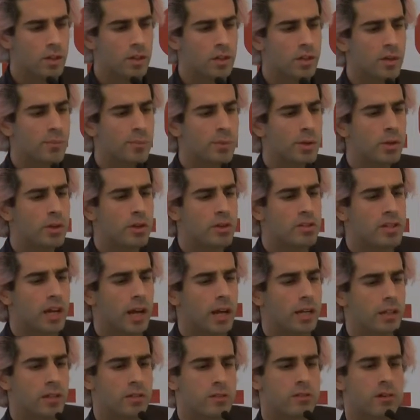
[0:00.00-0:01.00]
Computer
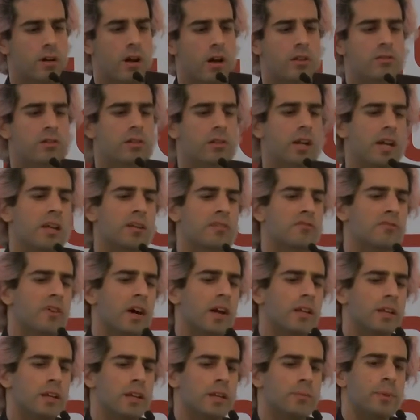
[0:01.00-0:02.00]
scientists are also getting
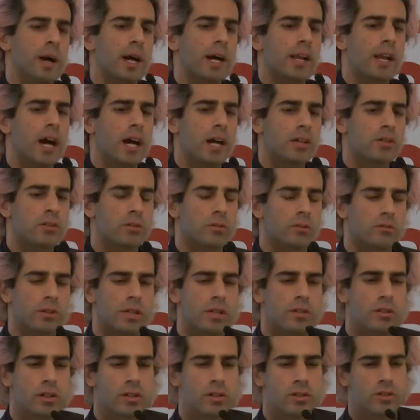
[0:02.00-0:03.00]
funded by national
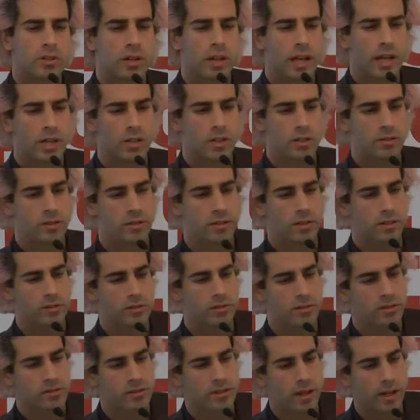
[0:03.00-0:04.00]
research agencies
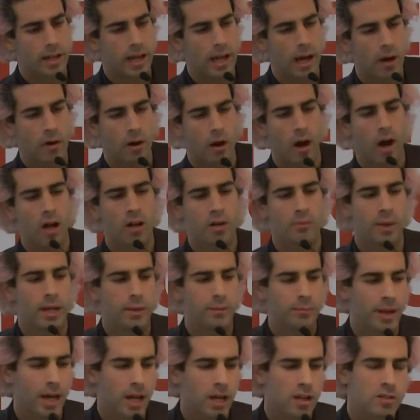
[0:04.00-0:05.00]
to study how to automate
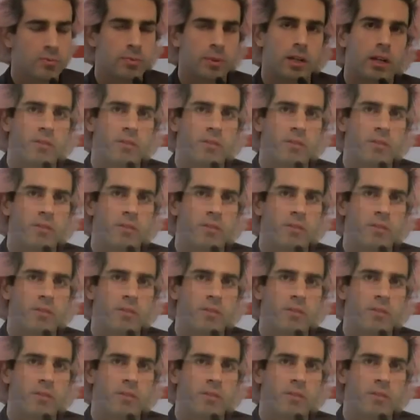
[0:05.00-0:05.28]
management